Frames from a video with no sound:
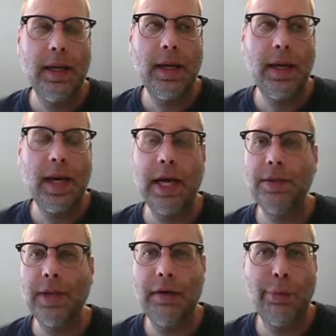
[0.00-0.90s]
I
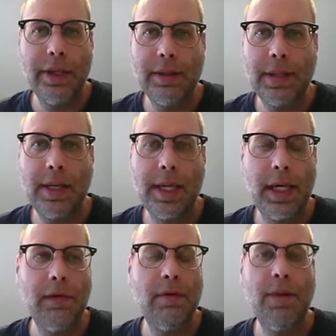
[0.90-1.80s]
do have one Sunday
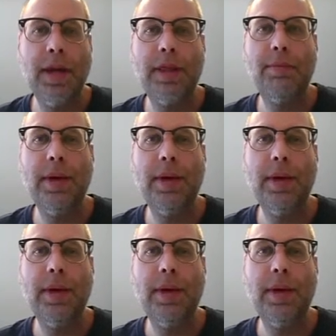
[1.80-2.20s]
off a month,